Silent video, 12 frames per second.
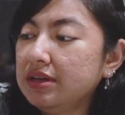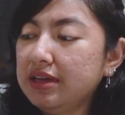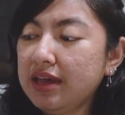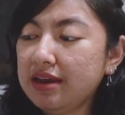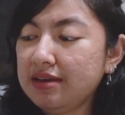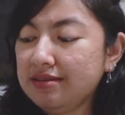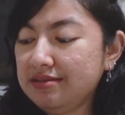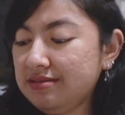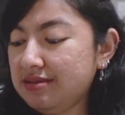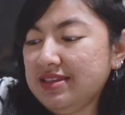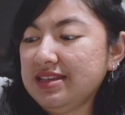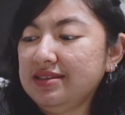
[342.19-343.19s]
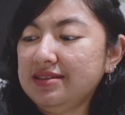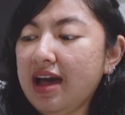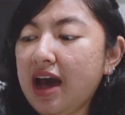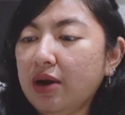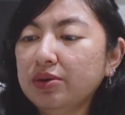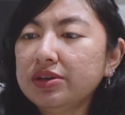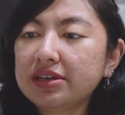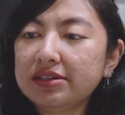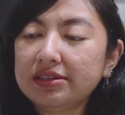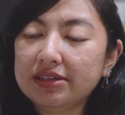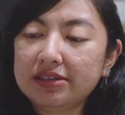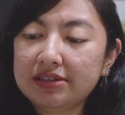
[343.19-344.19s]
get this out
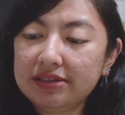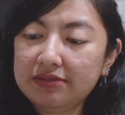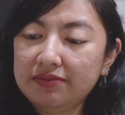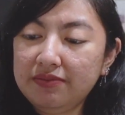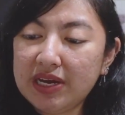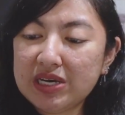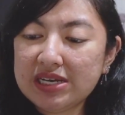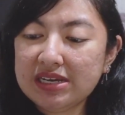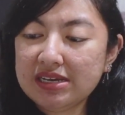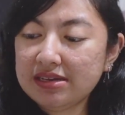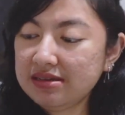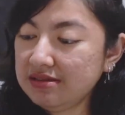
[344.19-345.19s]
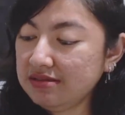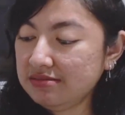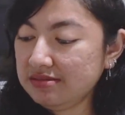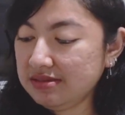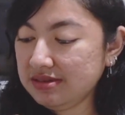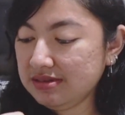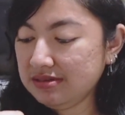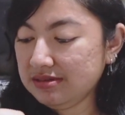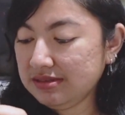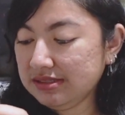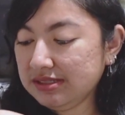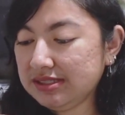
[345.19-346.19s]
because it's very
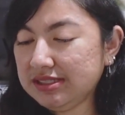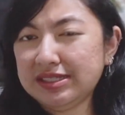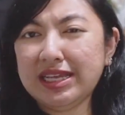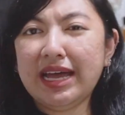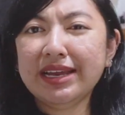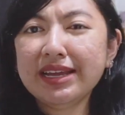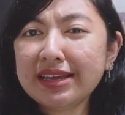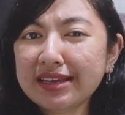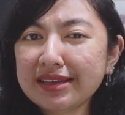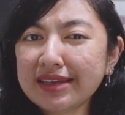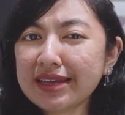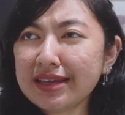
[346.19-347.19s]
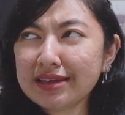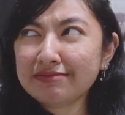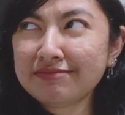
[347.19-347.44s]
staticky